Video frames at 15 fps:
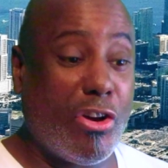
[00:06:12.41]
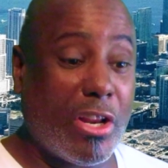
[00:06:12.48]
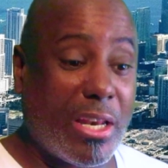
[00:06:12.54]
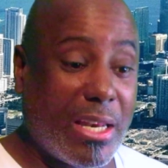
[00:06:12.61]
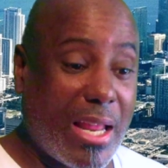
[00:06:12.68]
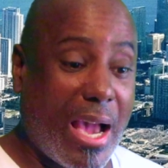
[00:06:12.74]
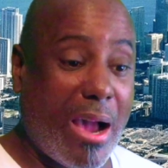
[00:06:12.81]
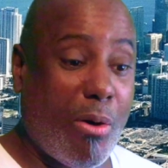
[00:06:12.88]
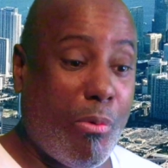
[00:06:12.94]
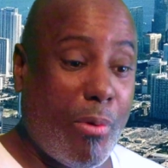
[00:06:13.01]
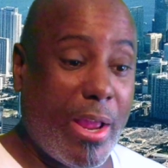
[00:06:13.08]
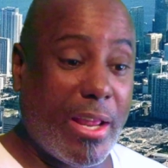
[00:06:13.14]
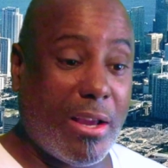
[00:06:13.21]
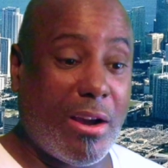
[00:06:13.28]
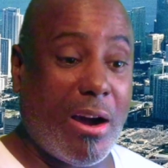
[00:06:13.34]
could not
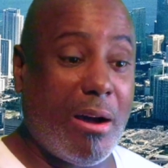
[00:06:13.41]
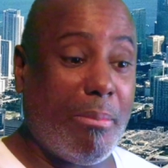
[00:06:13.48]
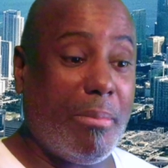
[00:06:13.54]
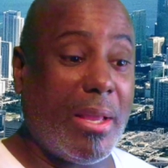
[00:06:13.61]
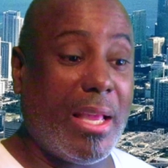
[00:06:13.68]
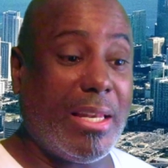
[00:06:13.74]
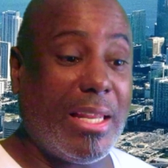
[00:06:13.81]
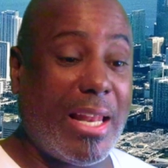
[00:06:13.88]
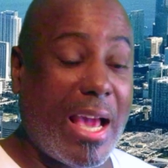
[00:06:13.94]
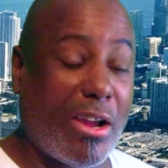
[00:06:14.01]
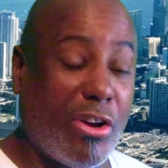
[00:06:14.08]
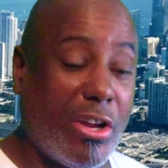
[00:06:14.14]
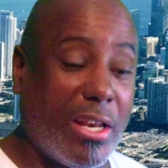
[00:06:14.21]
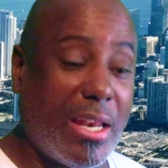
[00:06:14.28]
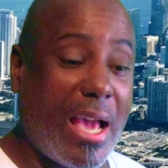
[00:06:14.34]
wake up and that
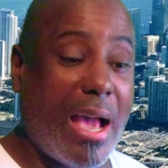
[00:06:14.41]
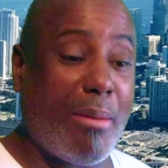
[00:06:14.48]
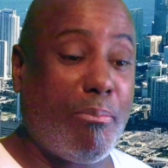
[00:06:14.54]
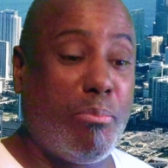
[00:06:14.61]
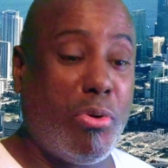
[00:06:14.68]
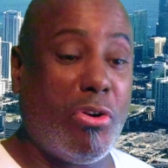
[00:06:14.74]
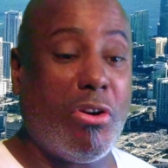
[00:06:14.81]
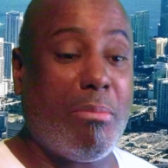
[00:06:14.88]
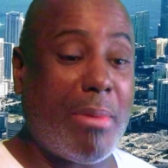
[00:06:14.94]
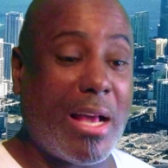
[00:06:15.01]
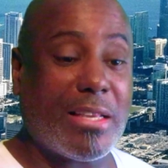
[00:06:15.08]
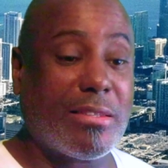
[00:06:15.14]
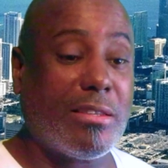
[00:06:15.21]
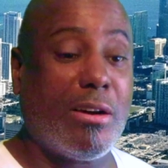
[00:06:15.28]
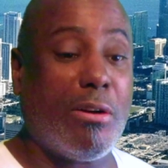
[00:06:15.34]
I could not pull
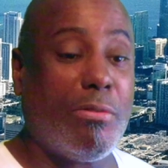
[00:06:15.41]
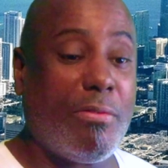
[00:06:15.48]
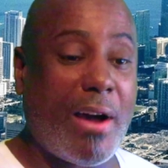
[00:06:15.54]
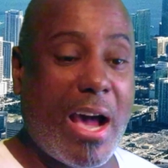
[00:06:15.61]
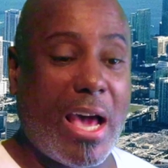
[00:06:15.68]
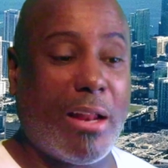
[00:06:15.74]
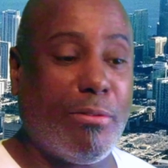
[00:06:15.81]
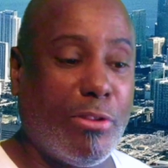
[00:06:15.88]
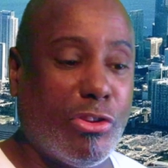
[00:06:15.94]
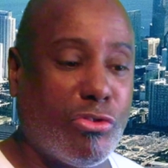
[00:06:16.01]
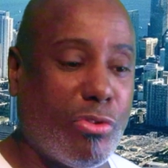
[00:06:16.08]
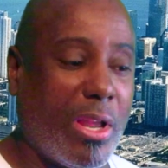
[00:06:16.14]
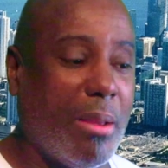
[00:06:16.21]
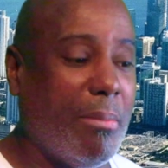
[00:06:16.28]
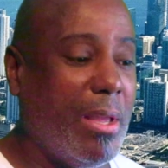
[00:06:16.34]
myself out of the
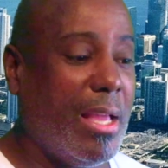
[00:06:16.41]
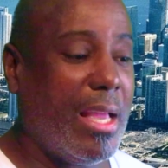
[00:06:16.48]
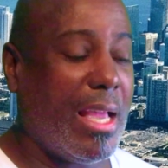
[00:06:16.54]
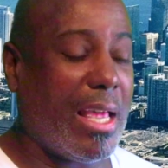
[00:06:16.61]
dream.